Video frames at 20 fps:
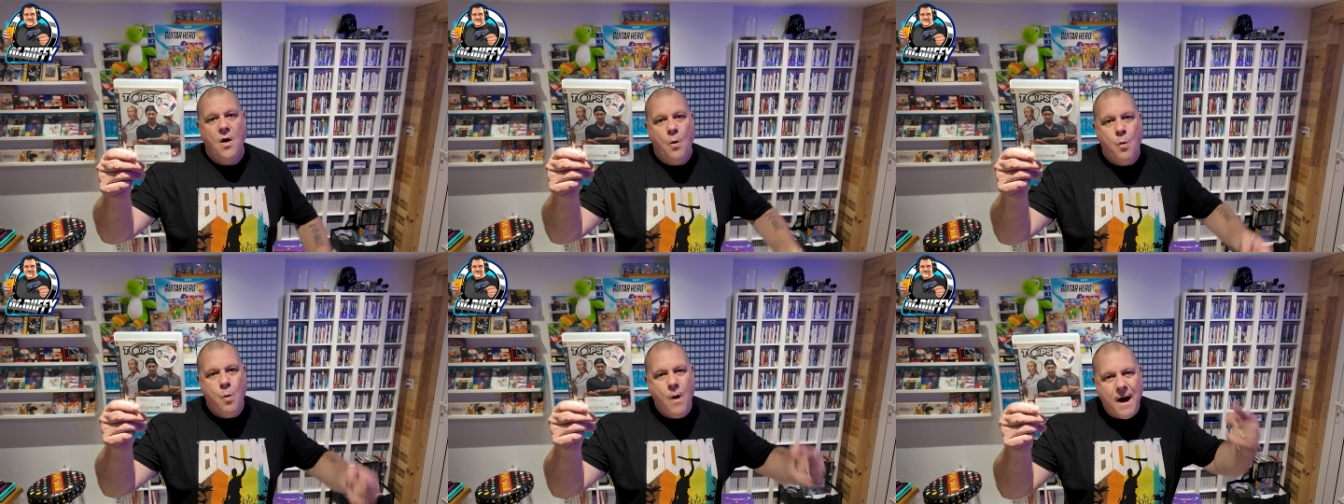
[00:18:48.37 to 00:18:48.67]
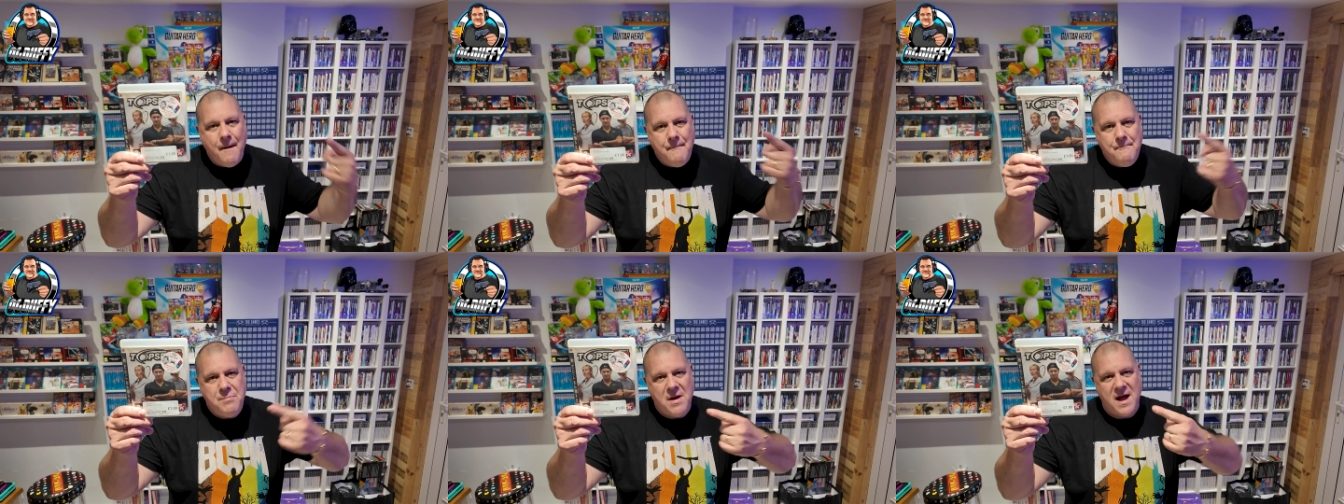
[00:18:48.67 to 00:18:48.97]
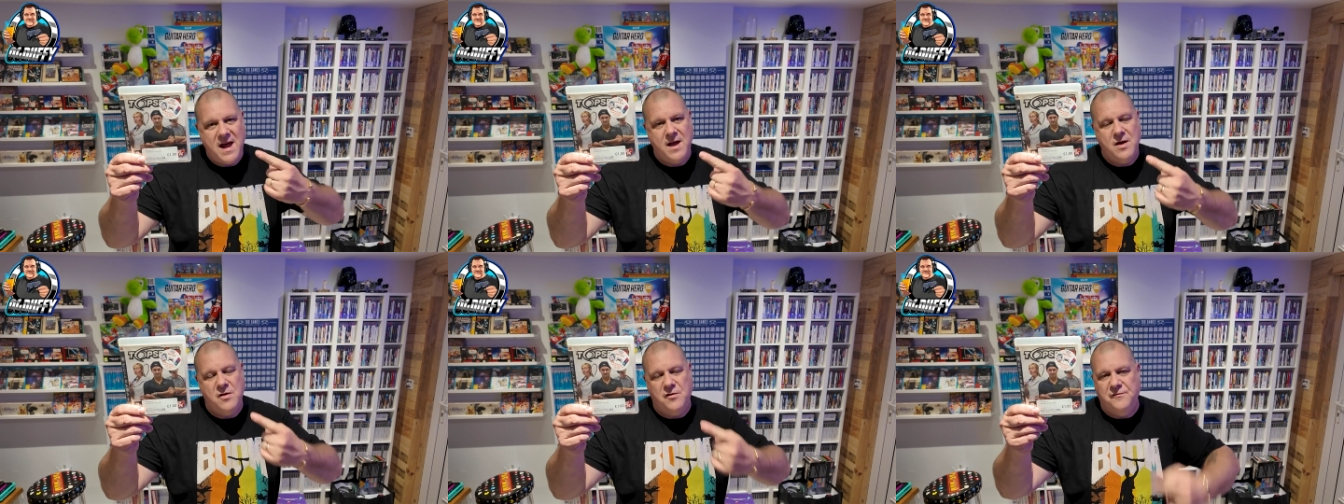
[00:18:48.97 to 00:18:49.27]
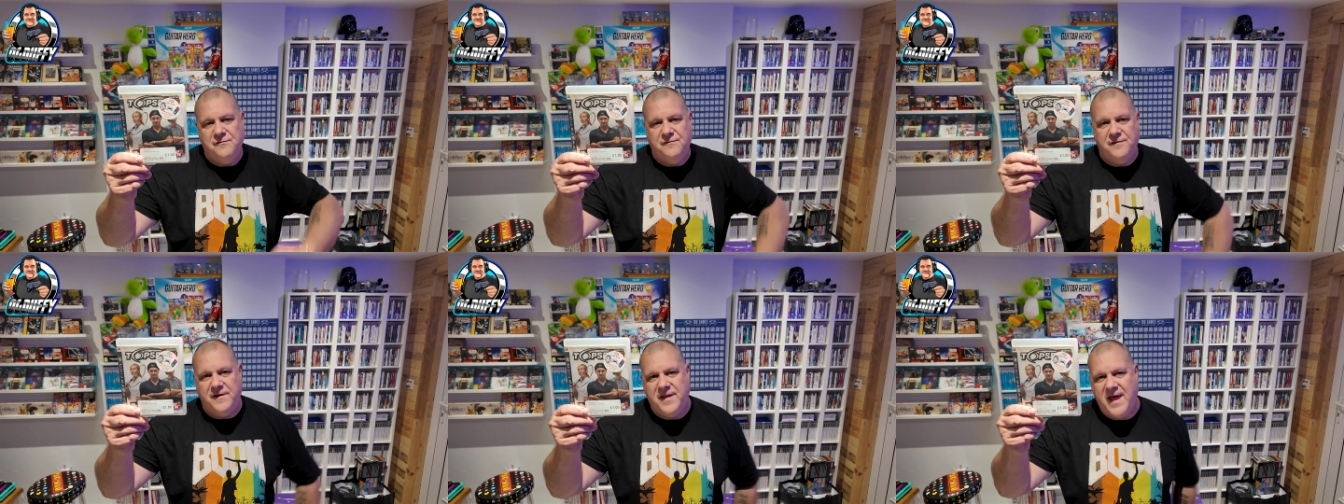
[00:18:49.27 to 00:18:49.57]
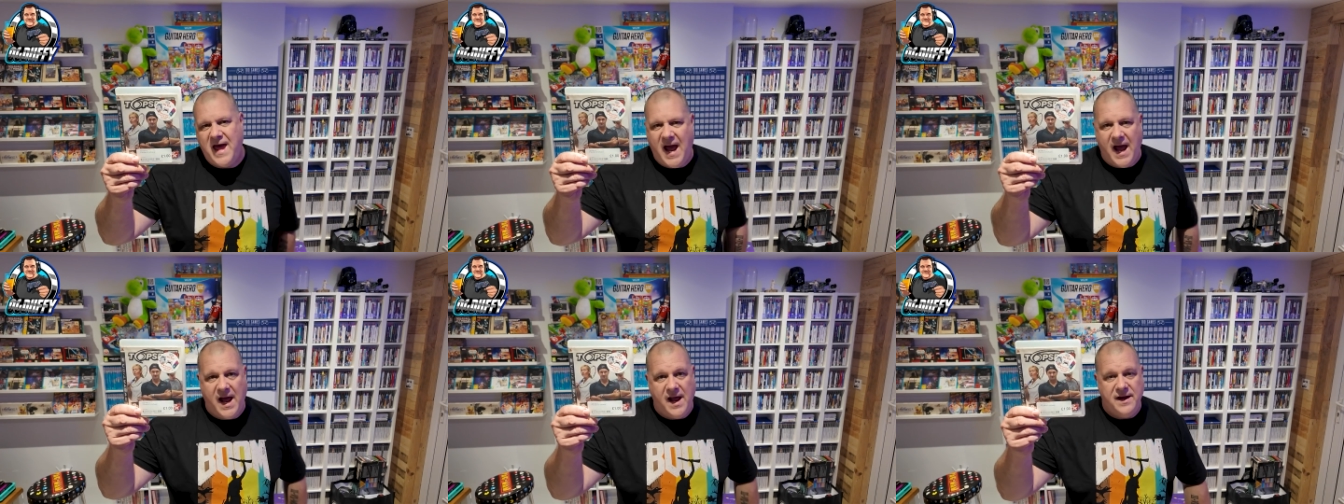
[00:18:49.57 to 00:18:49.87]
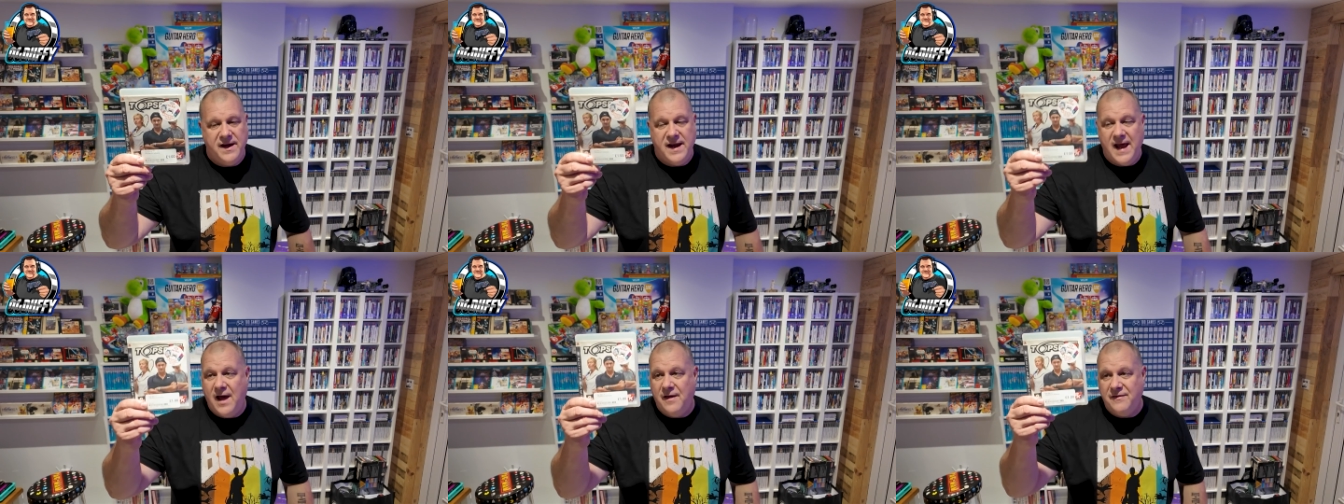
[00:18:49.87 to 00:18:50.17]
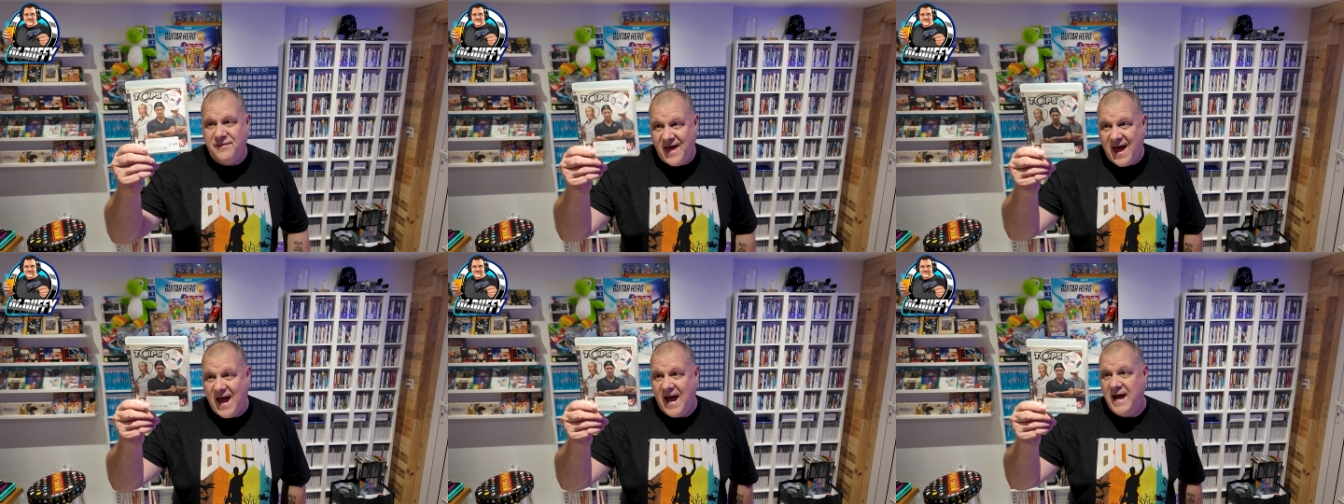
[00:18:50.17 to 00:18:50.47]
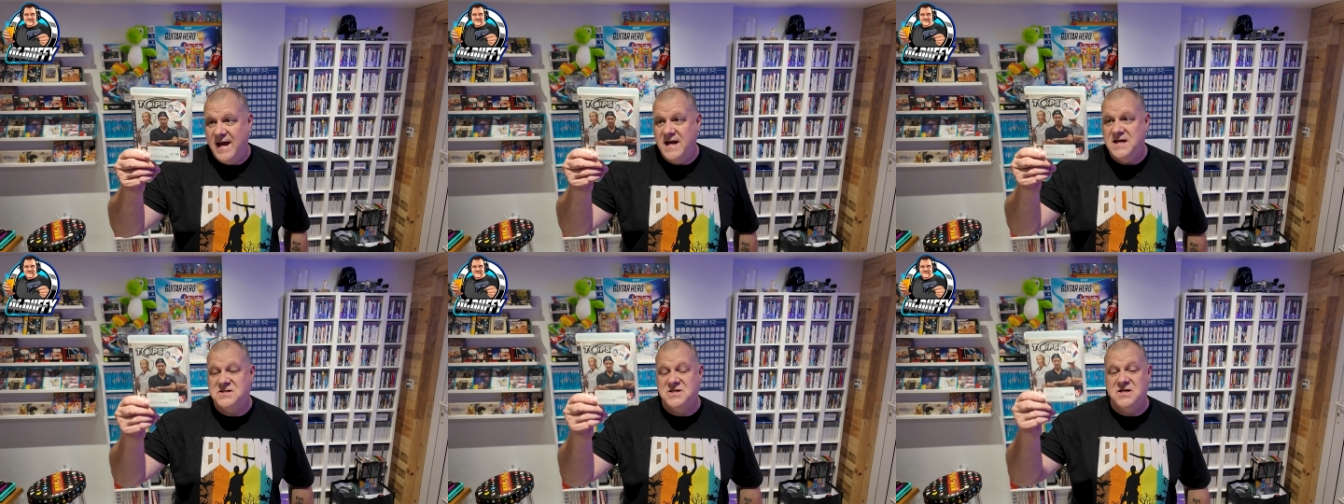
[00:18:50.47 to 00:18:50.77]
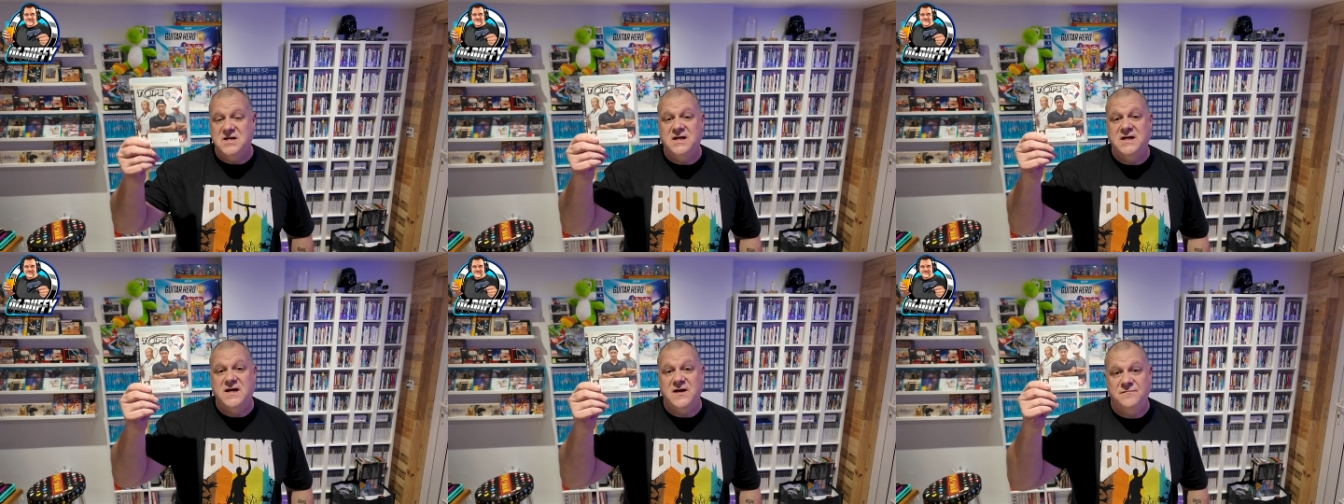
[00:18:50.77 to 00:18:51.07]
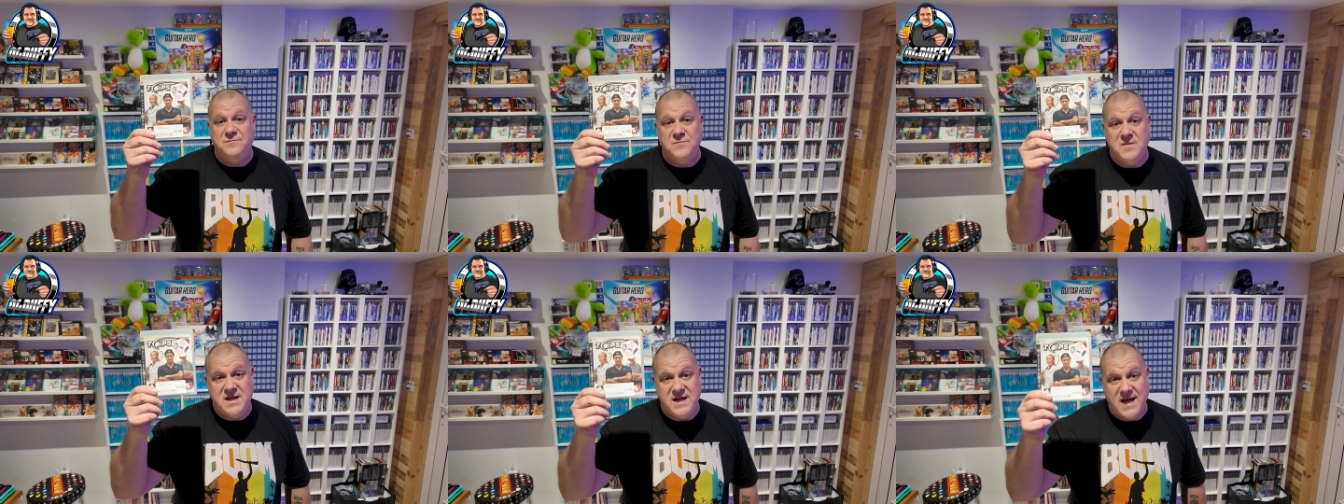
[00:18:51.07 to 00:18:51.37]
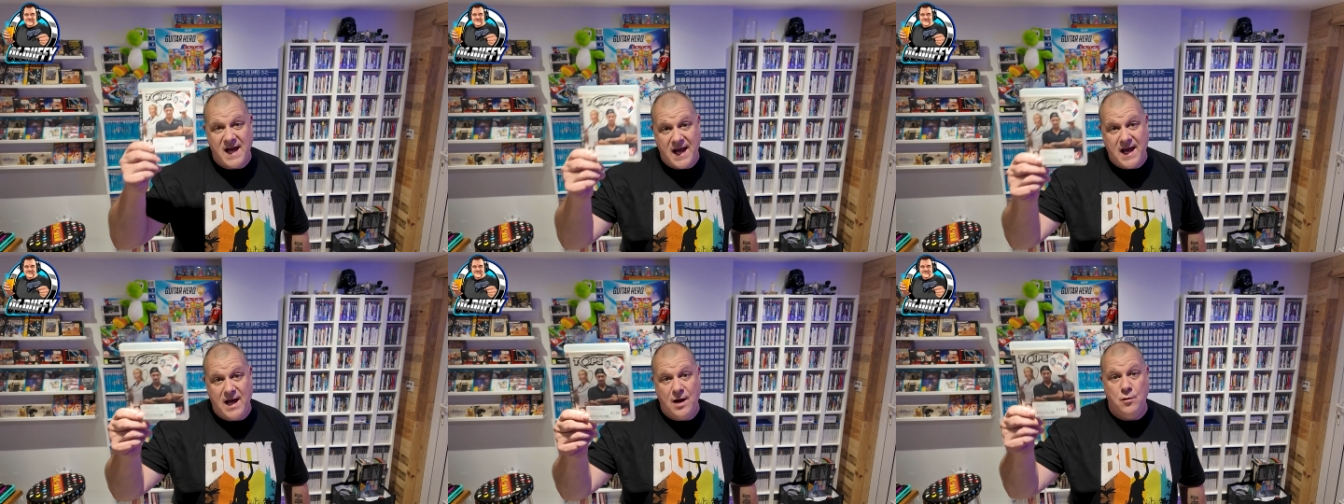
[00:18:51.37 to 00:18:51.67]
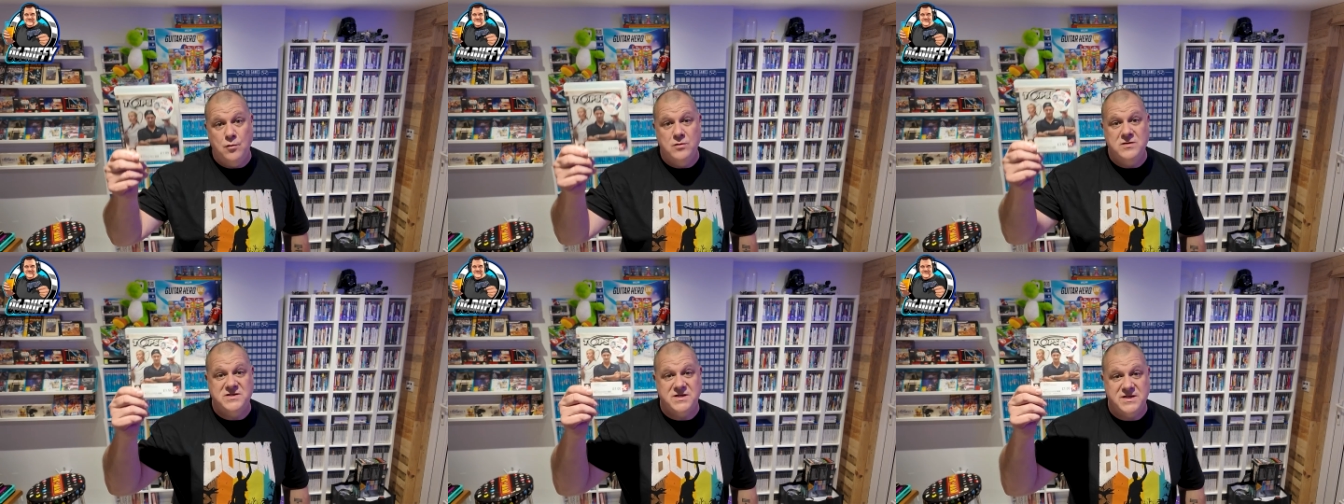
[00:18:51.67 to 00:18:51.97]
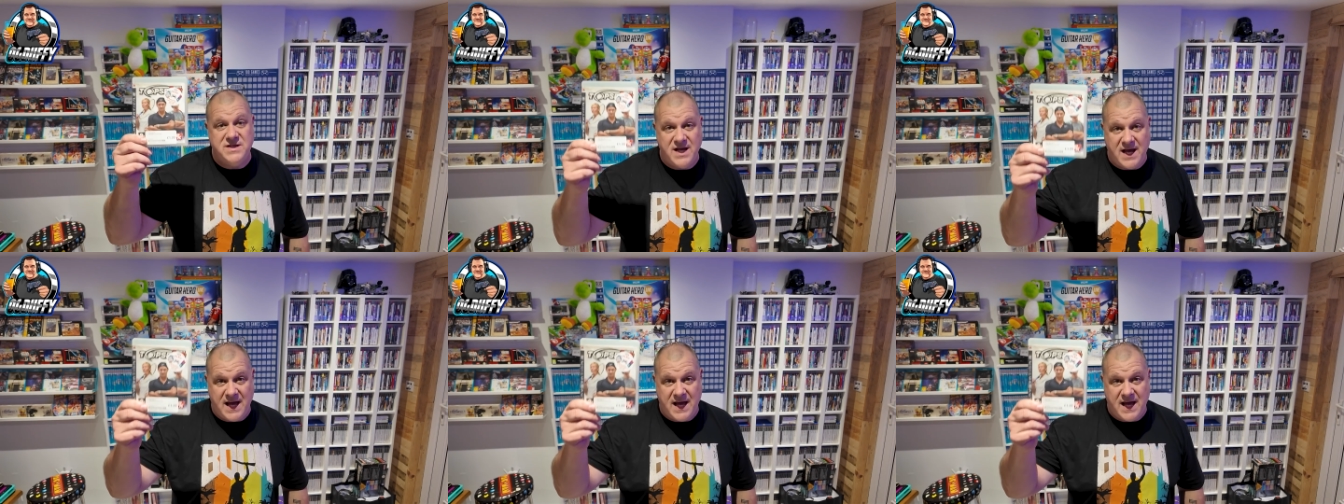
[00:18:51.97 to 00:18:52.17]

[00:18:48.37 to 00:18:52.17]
£1 for that. Now that is going to give me hours and